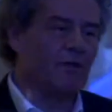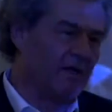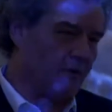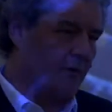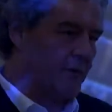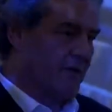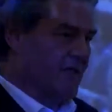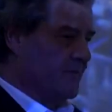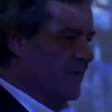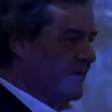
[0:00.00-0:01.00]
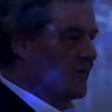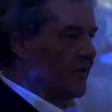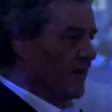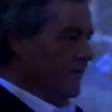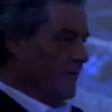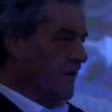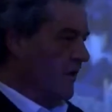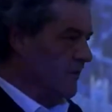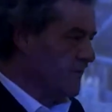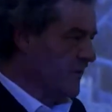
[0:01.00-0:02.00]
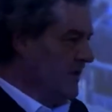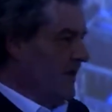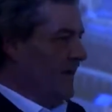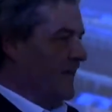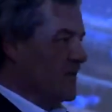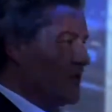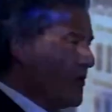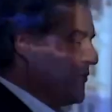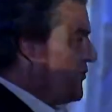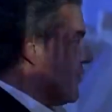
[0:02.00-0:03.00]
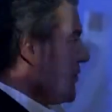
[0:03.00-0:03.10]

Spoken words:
agreement has been totally overcome. There's no view